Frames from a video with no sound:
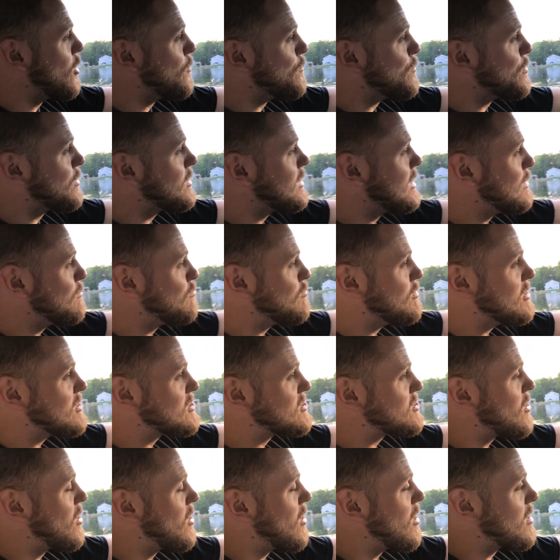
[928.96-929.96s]
help but keep
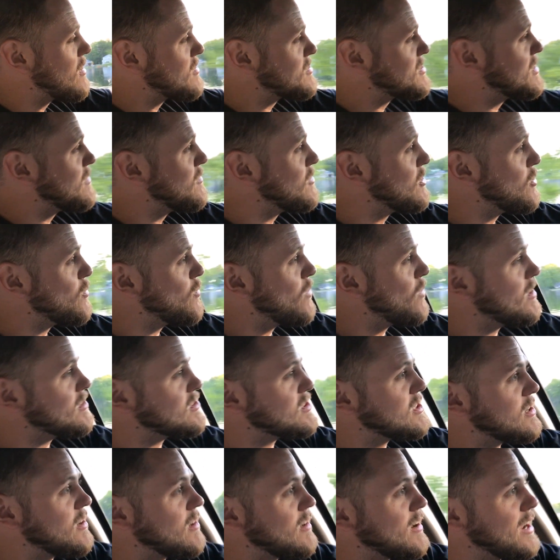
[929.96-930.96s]
these cars, even the
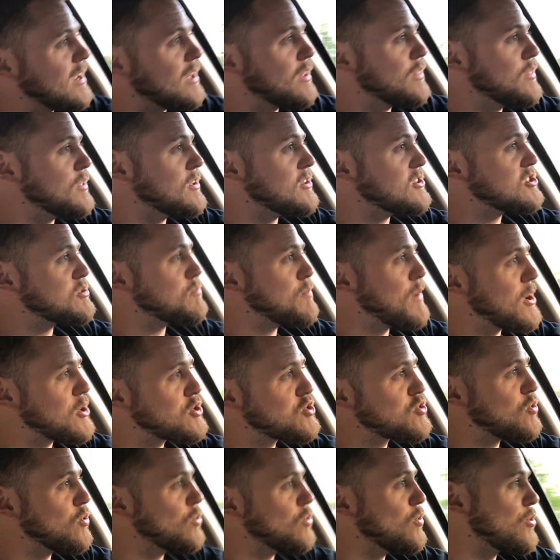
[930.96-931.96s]
ones that aren't anything
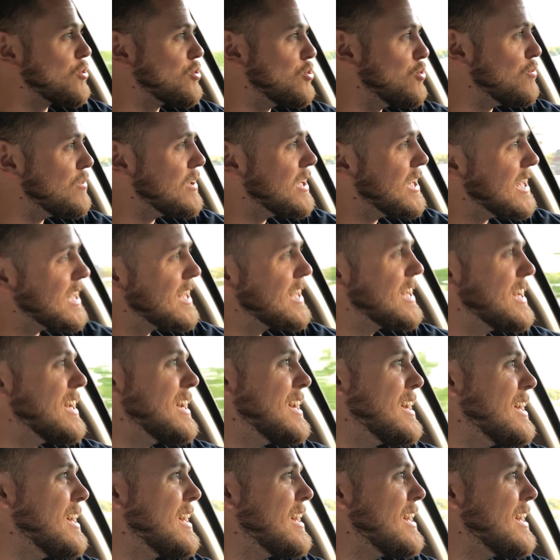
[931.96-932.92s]
special or unique.